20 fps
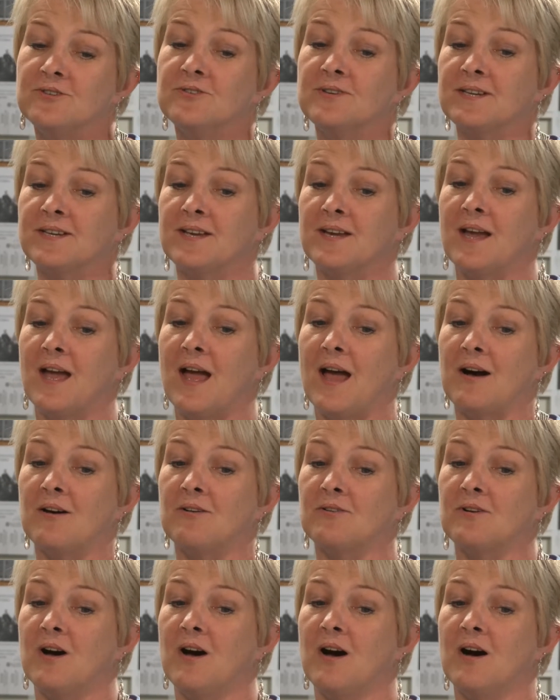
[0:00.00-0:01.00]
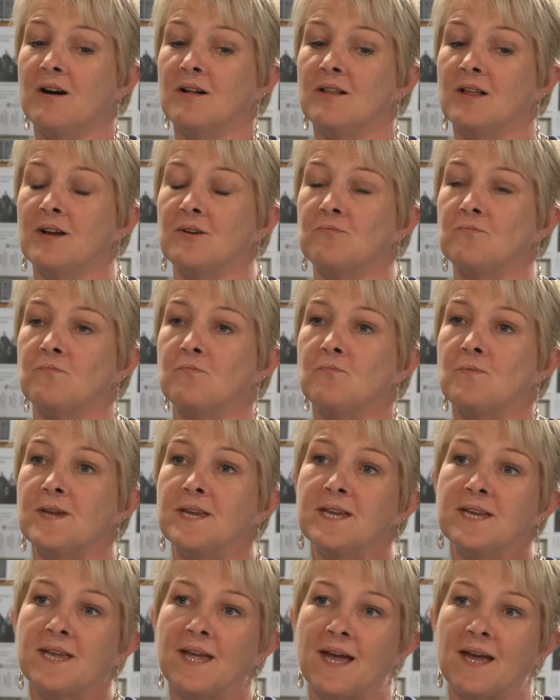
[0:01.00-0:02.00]
drink alcohol on
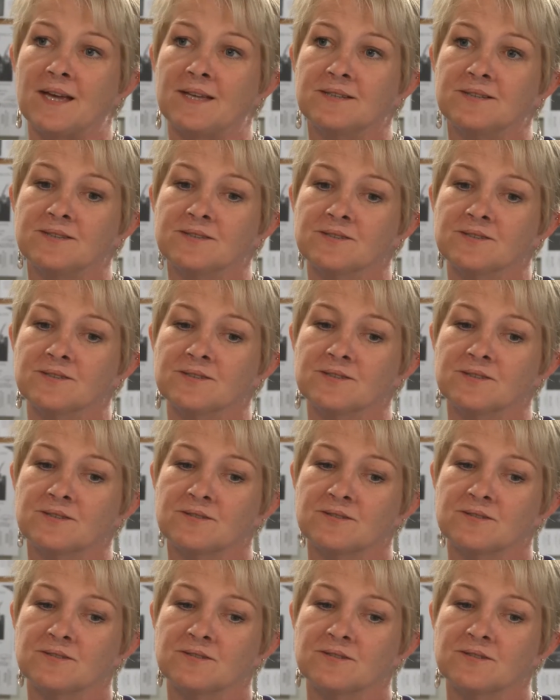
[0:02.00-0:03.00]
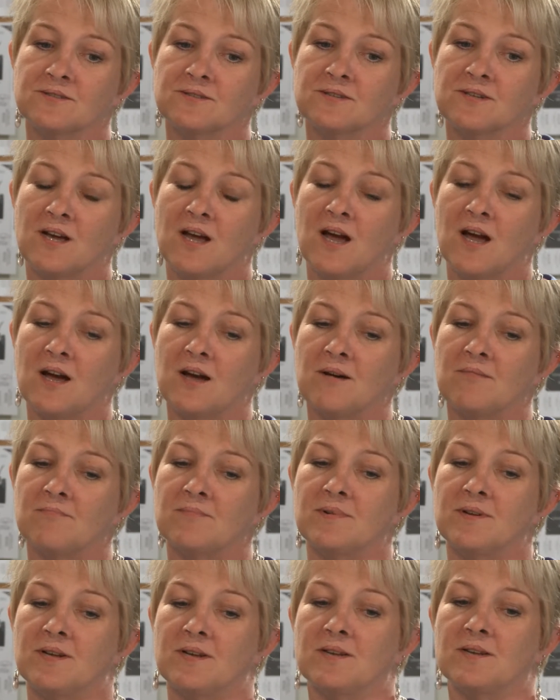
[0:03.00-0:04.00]
weekends.
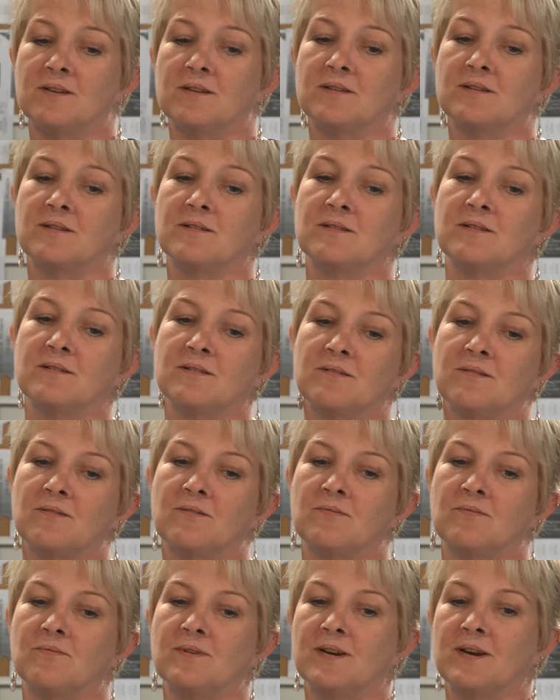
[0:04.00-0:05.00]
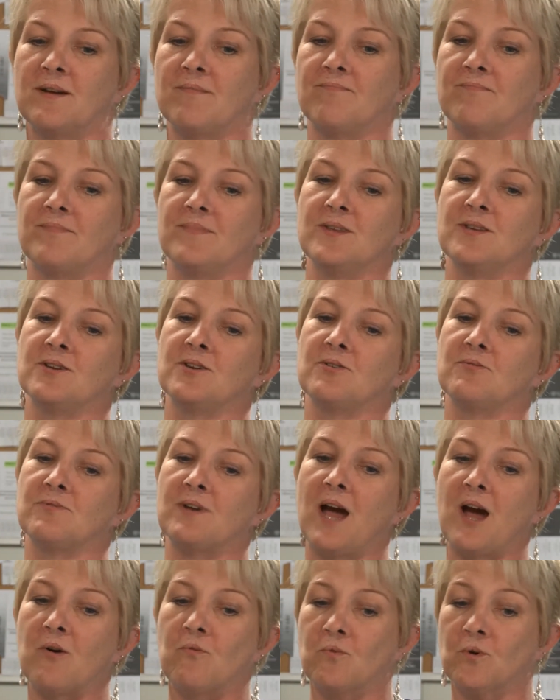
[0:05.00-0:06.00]
When I'm,
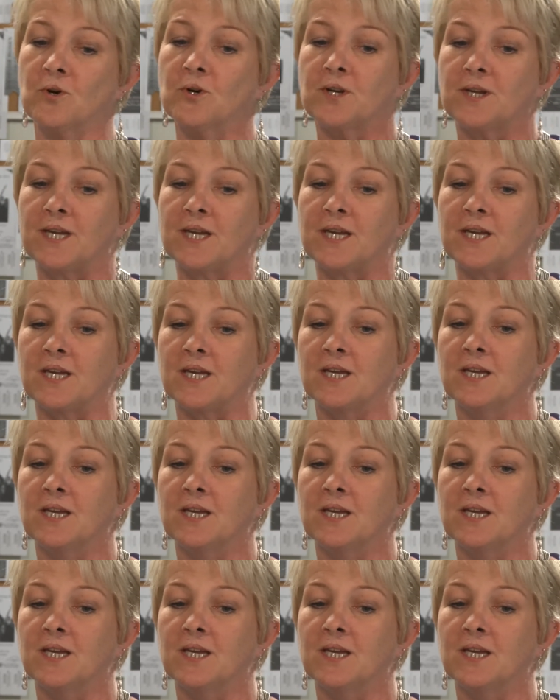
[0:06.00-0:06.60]
not working.